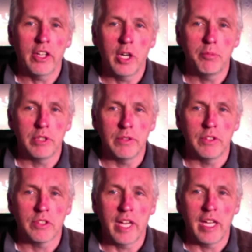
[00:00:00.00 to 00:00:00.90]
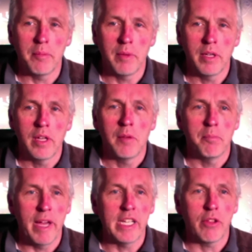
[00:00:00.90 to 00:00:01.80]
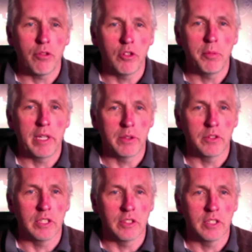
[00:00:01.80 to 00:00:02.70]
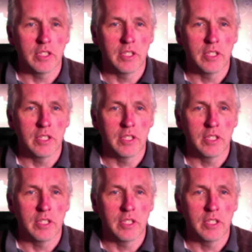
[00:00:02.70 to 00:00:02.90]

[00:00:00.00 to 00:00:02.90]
our previous game, made it through the penalties